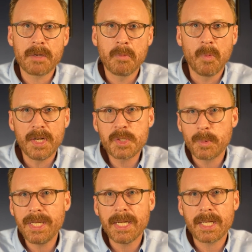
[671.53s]
once
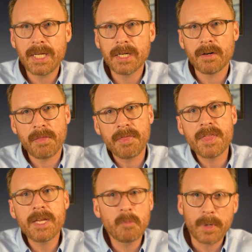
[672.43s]
we get here,
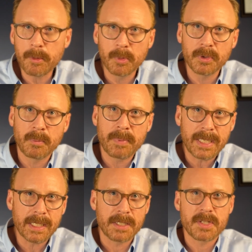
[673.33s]
then we will
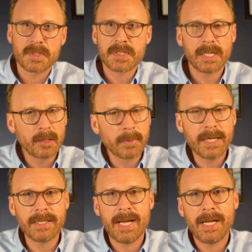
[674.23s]
begin to
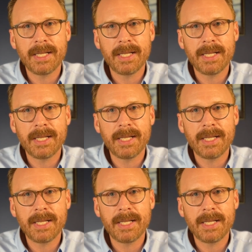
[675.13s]
celebrate that.